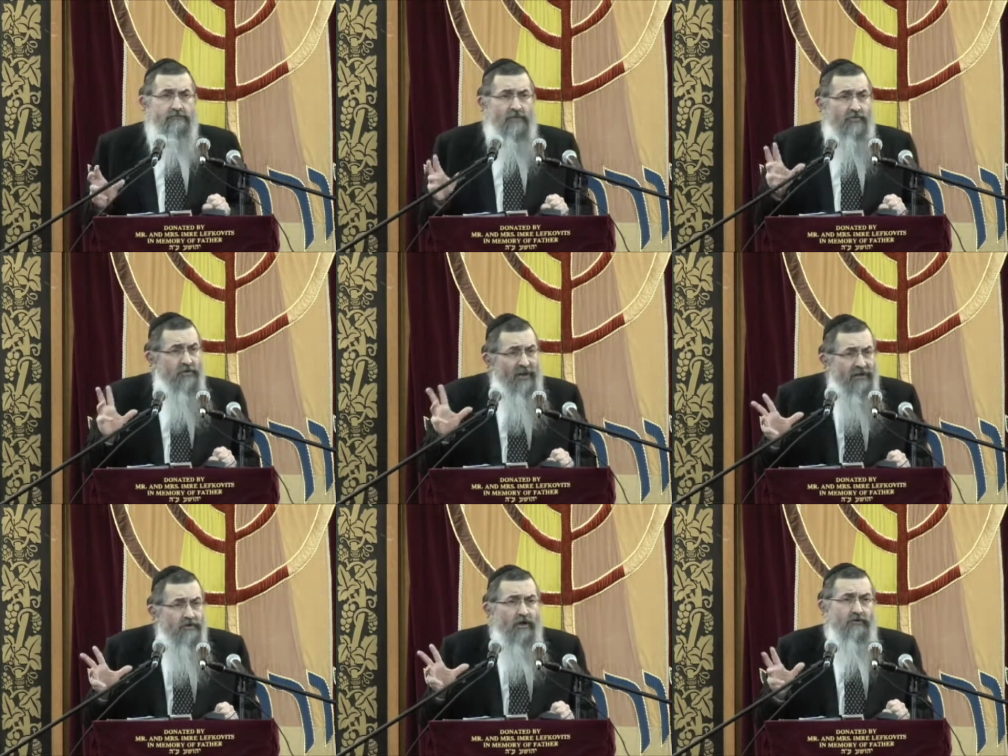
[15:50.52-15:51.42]

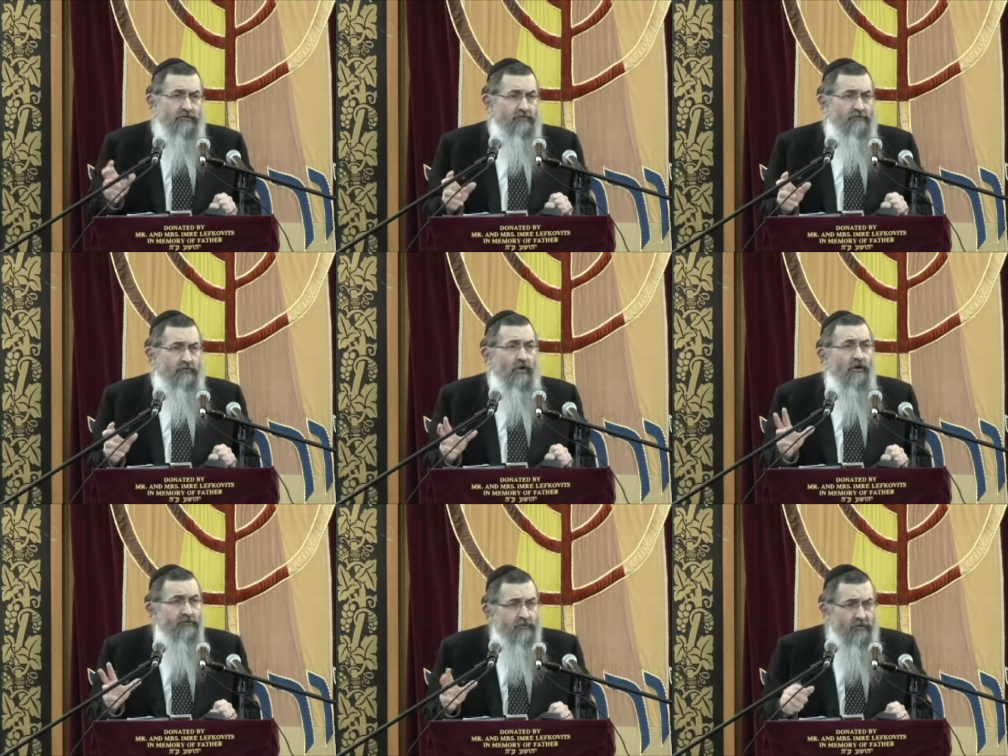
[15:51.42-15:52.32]
Everybody knows
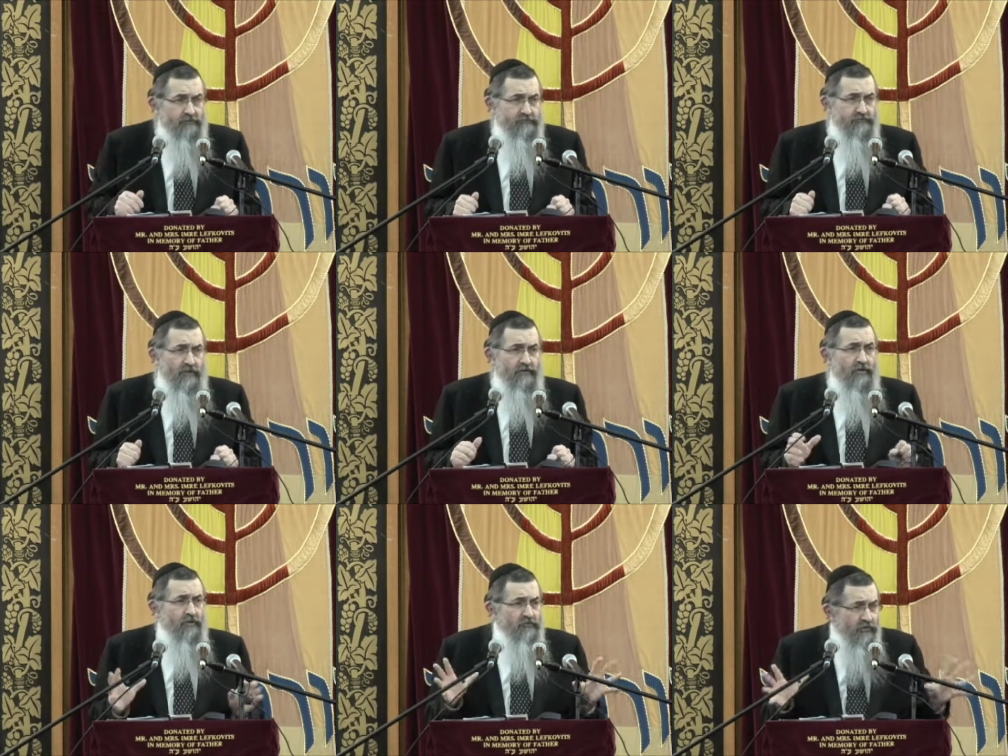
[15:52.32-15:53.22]
also
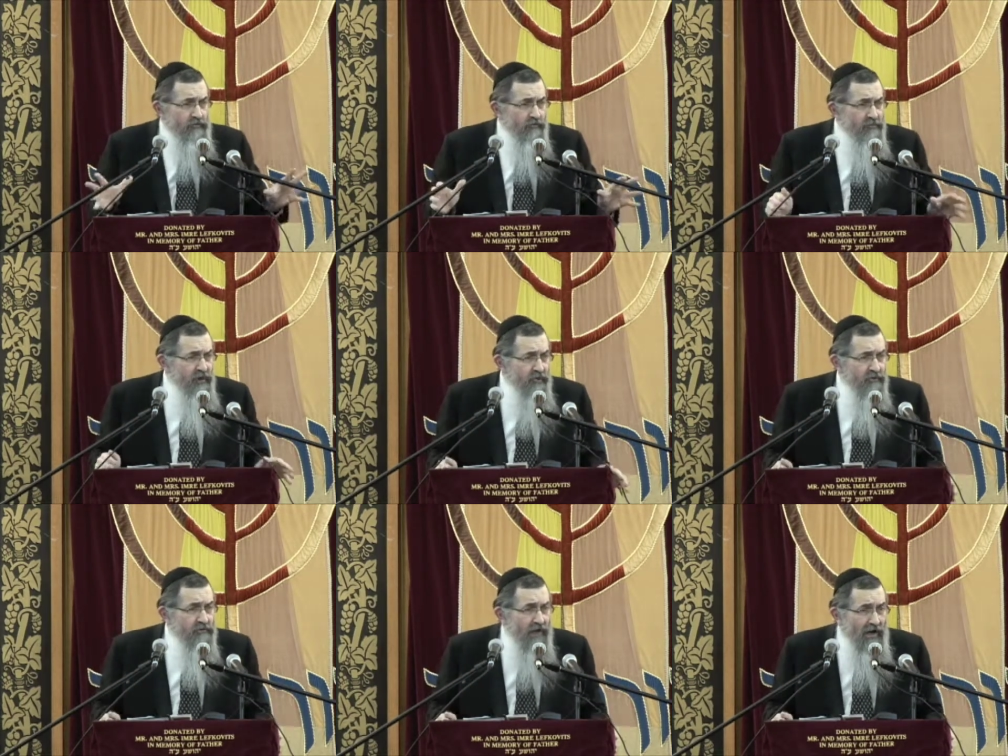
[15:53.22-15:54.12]
that the first 3
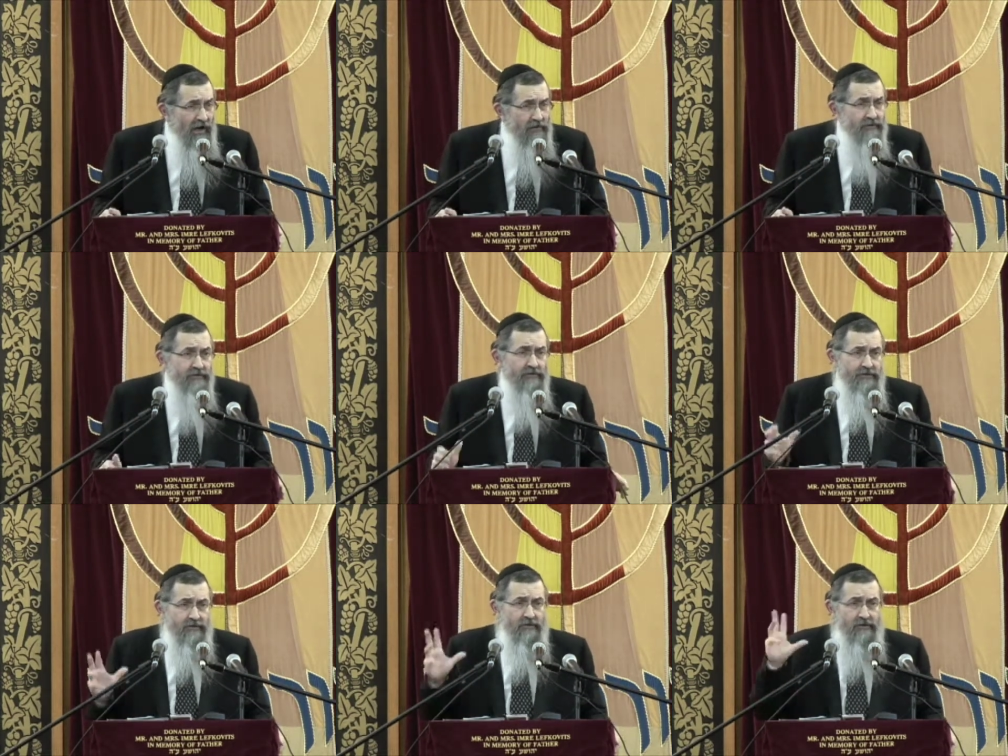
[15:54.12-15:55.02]
brachos are
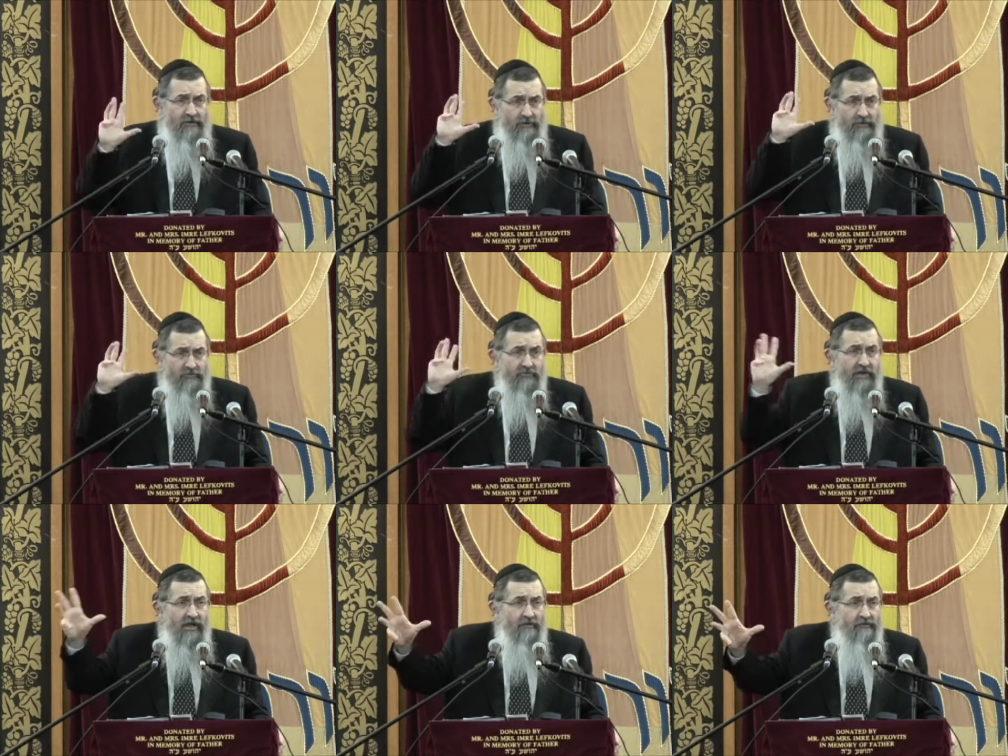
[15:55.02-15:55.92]

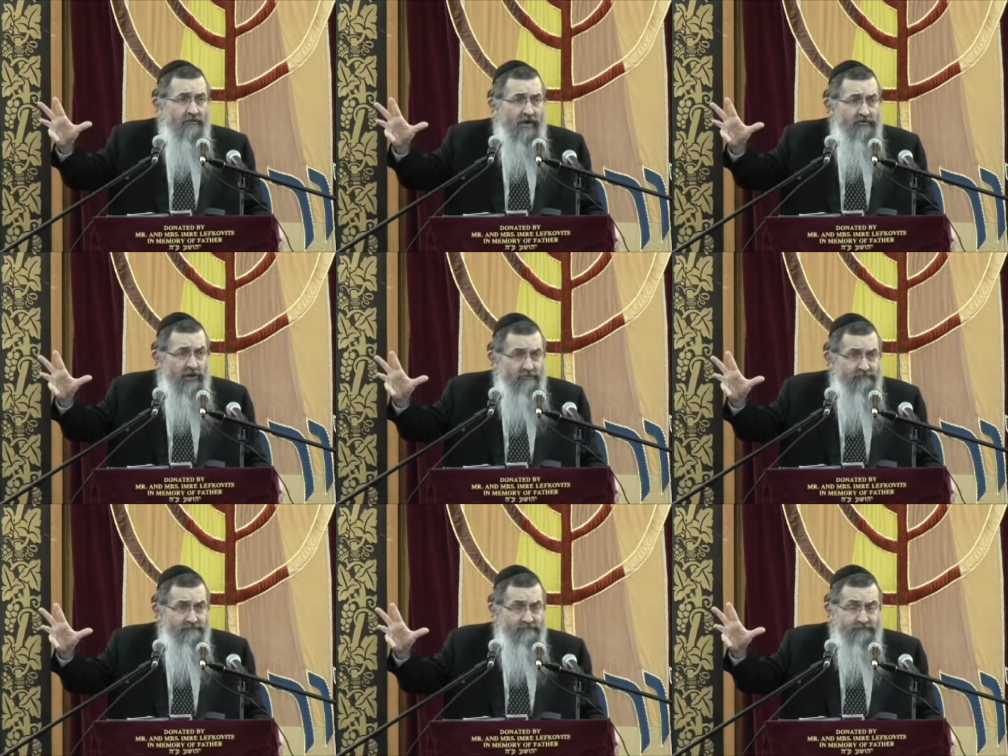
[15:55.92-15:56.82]
praise to Hashem.
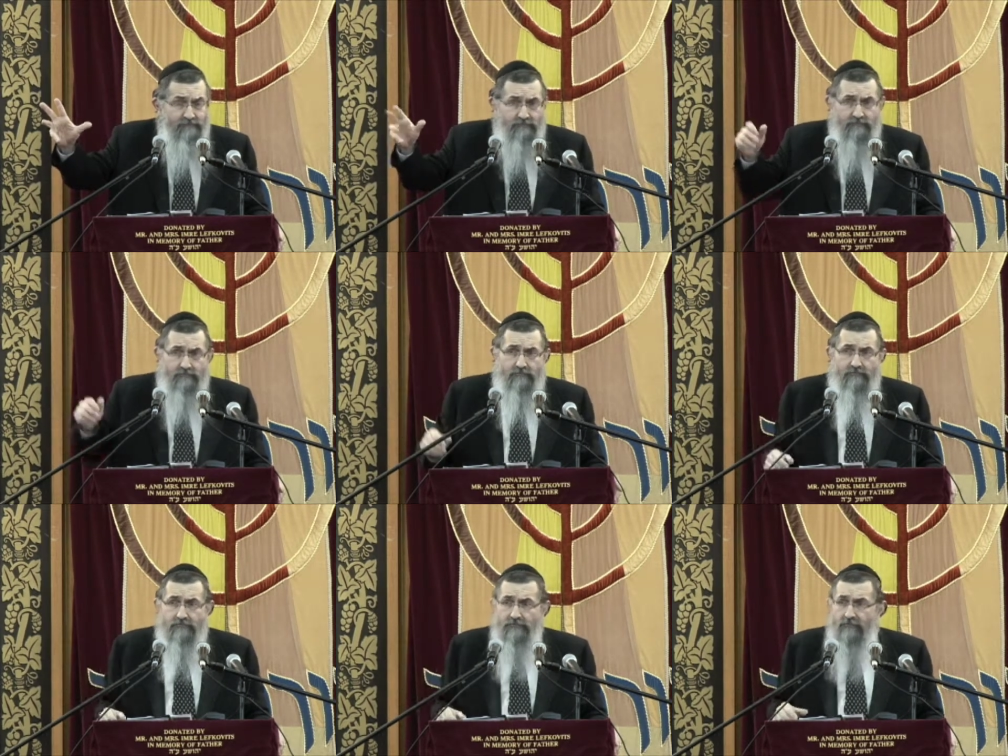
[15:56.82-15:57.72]

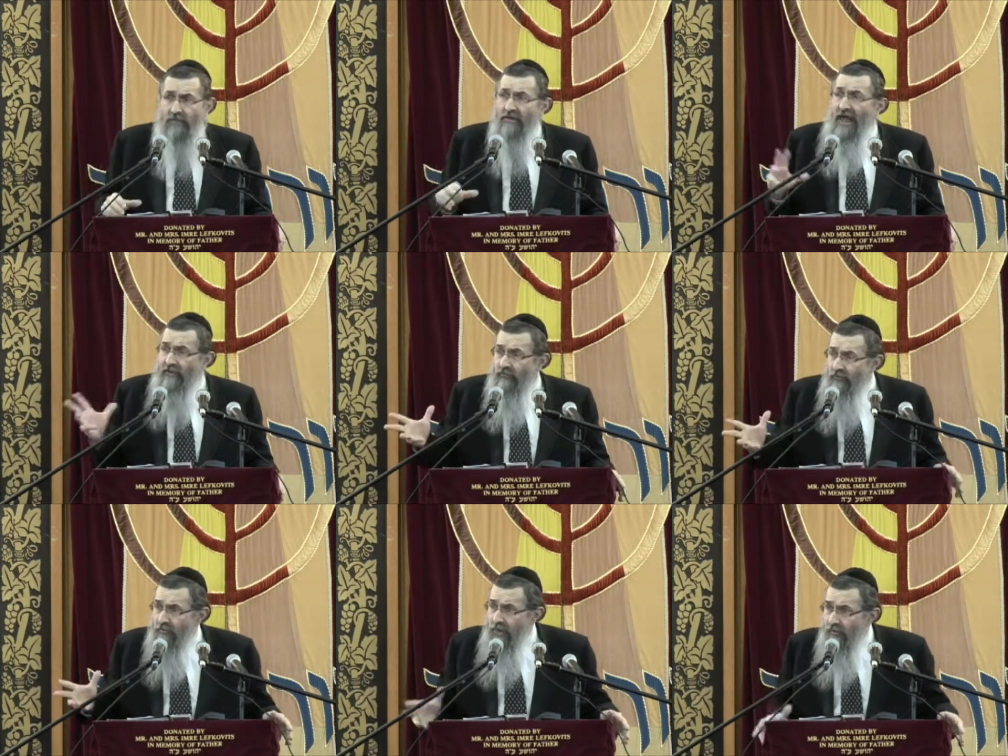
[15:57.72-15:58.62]
The last
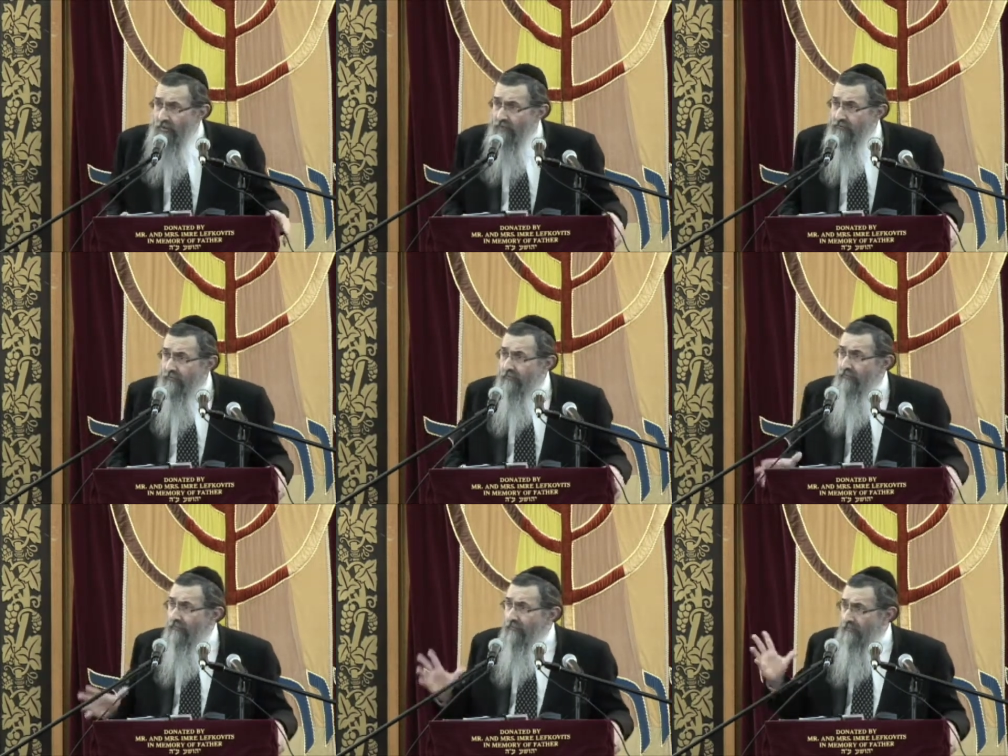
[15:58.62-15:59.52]
3 brachos,
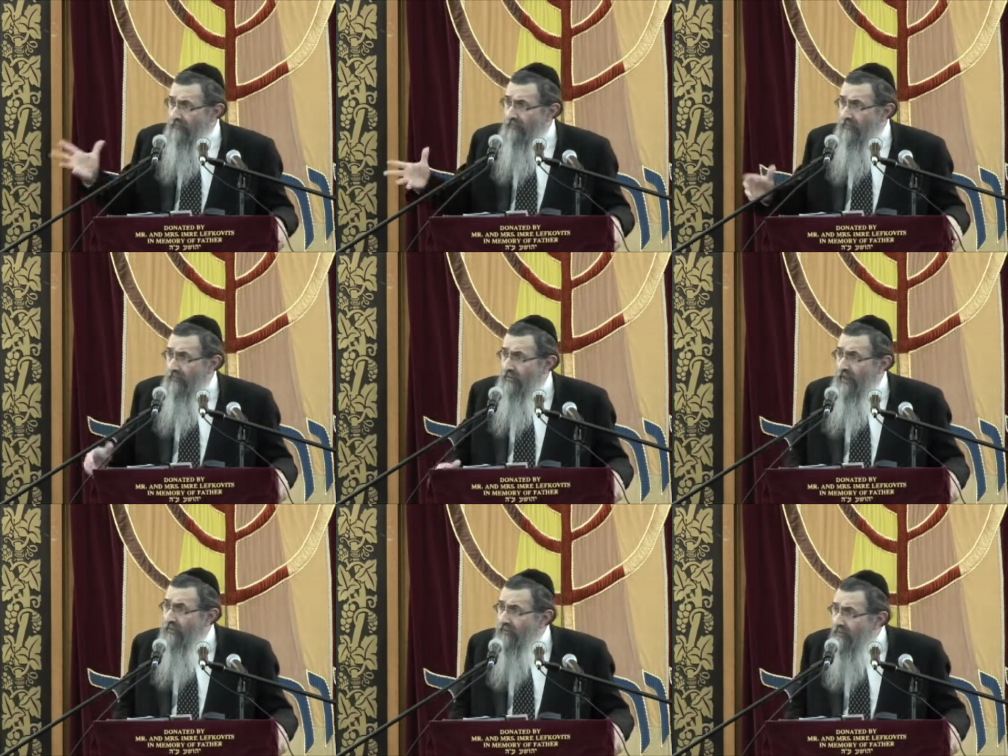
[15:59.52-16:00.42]

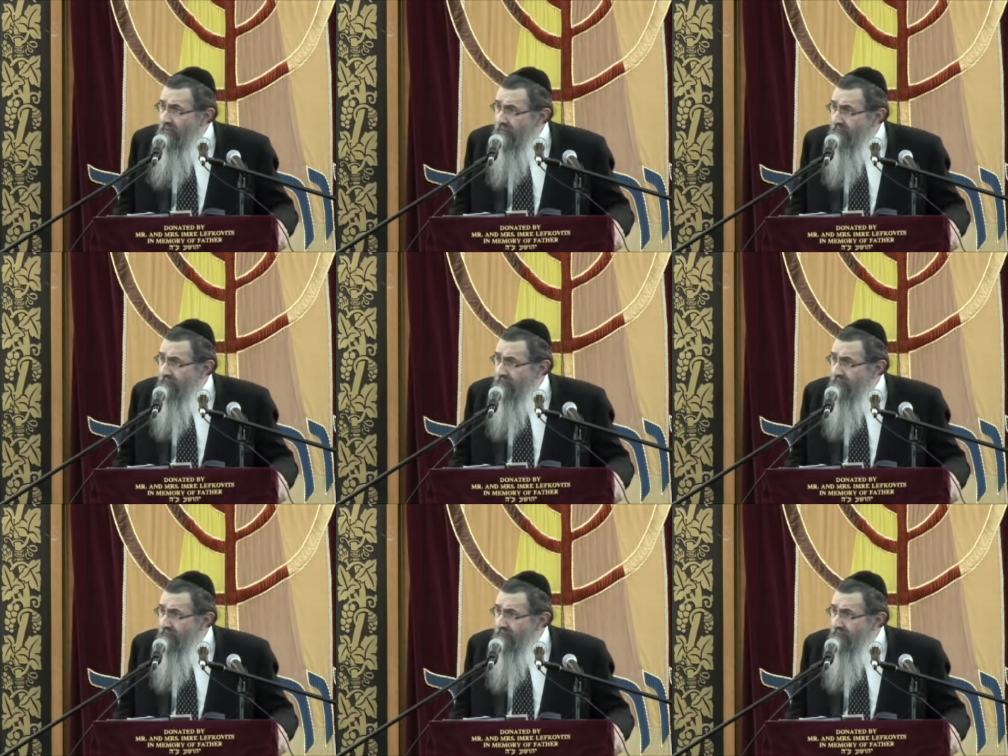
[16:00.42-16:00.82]
thanksgiving,